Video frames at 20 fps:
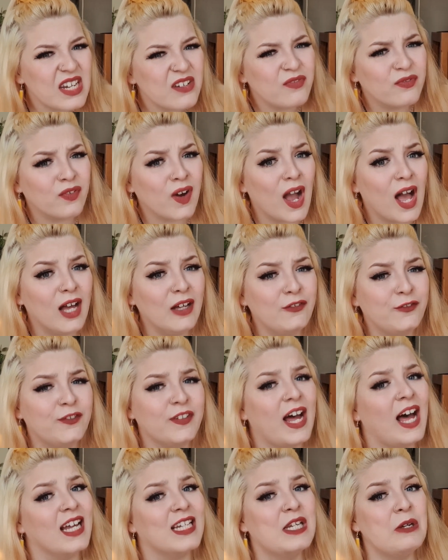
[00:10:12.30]
rough
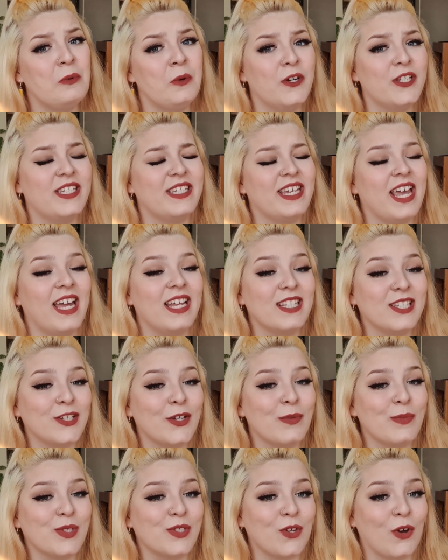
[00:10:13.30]
towards the end, so
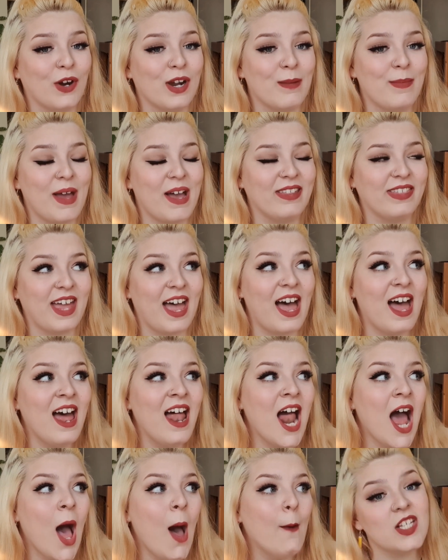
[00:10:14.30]
I'm sorry about that.
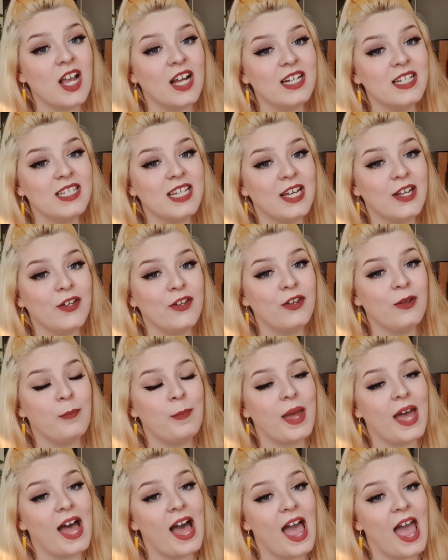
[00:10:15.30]
I'll kind of tell you
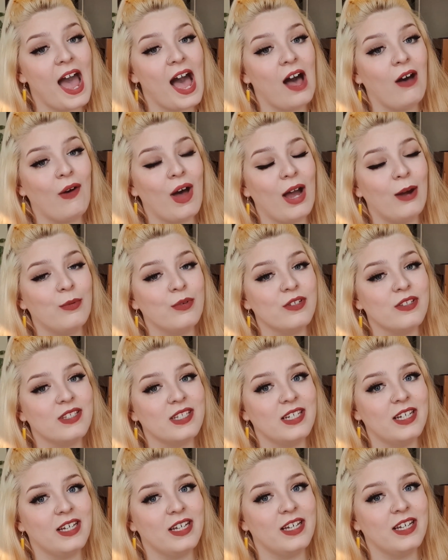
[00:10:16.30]
about how I was
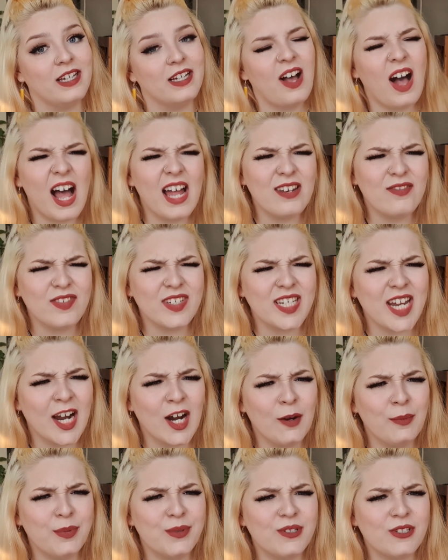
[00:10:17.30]
kind of a
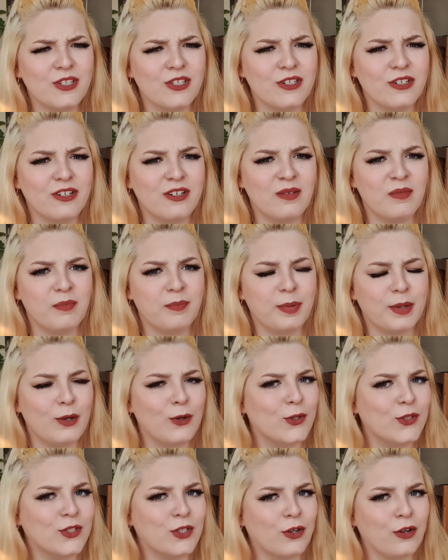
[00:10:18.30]
terrible student, but
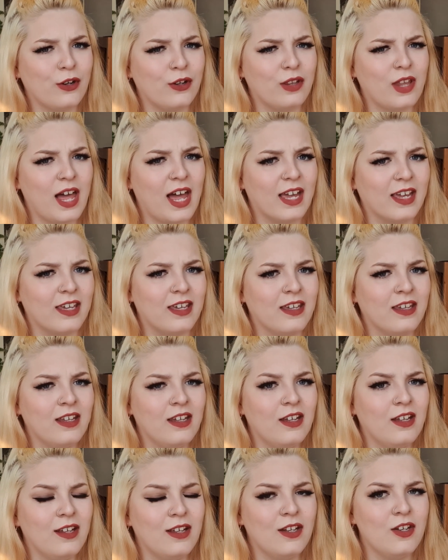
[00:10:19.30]
also like
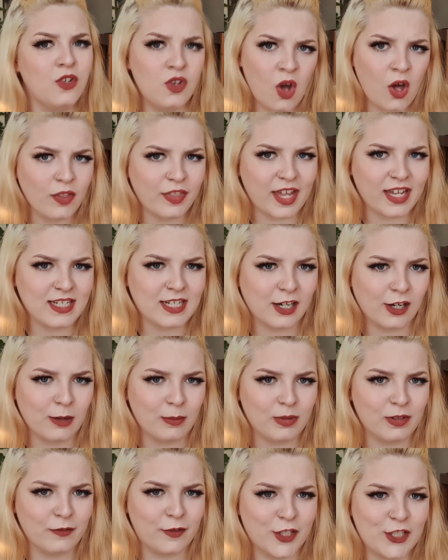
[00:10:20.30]
not that
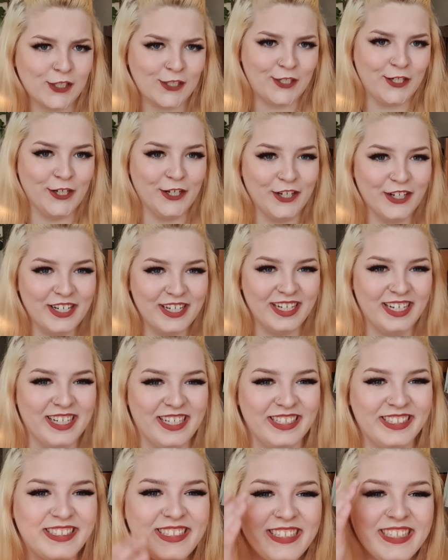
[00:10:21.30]
terrible of a
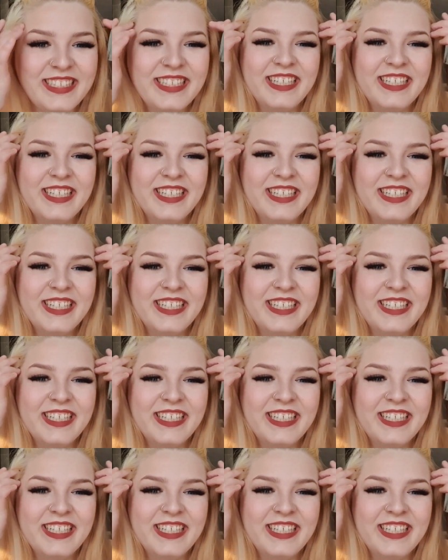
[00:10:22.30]
student.